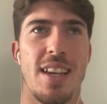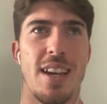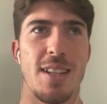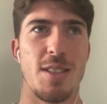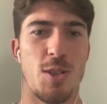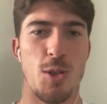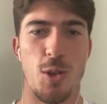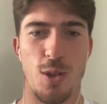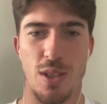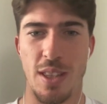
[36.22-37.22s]
to
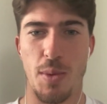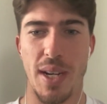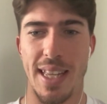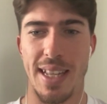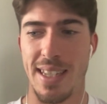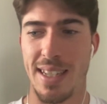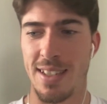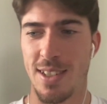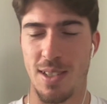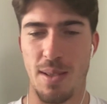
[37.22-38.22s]
score in the way they did in
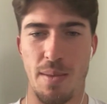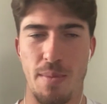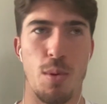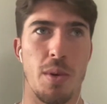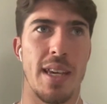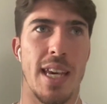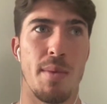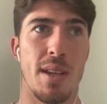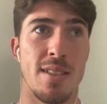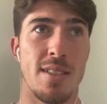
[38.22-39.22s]
such an important game
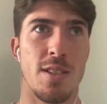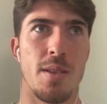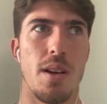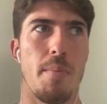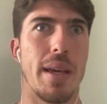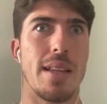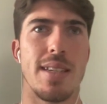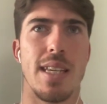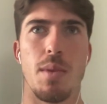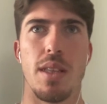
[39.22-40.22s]
against such a big
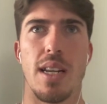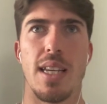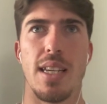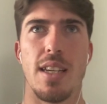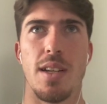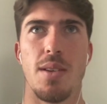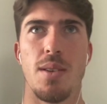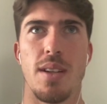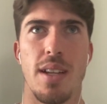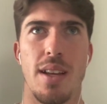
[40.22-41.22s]
team in the league, you
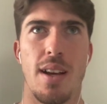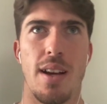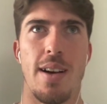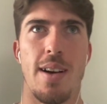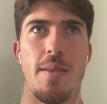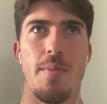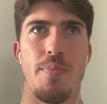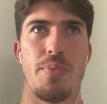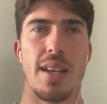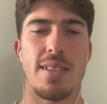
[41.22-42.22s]

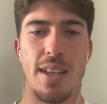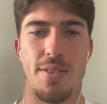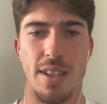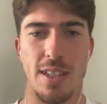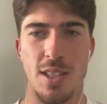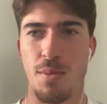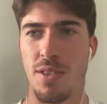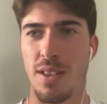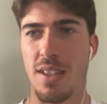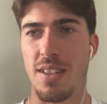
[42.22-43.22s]
know, it's definitely
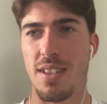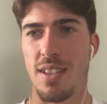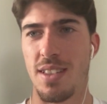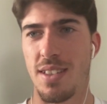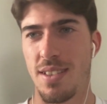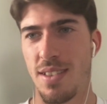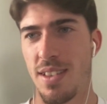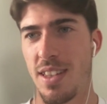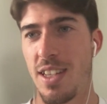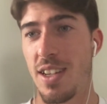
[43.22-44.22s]
something that
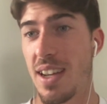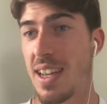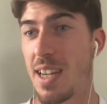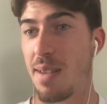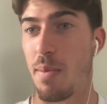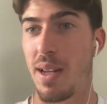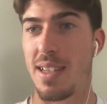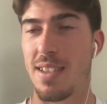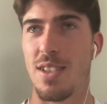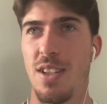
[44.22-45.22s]
the young academy
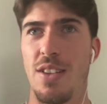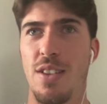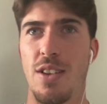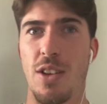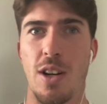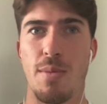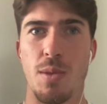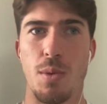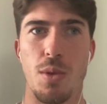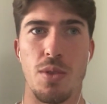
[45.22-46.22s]
players can look up
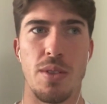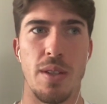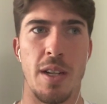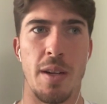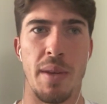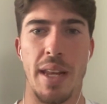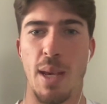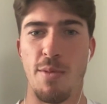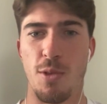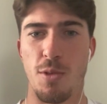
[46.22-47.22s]
towards and
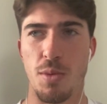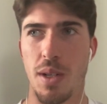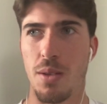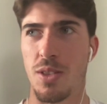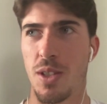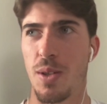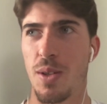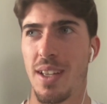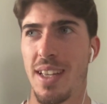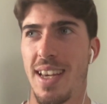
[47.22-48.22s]
aim for as well. So
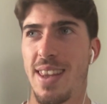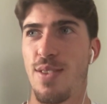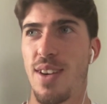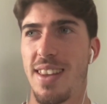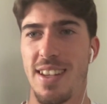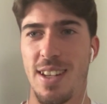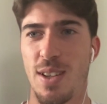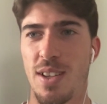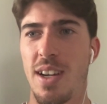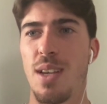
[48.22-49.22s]
the fact that, you know,
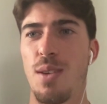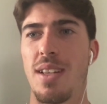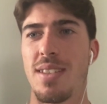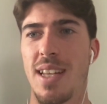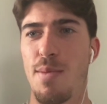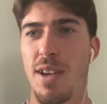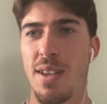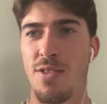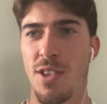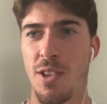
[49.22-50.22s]
Kite went and celebrated
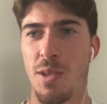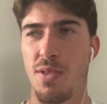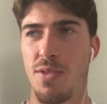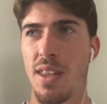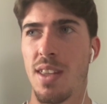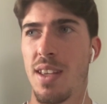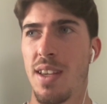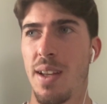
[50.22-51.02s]
in front of them, I think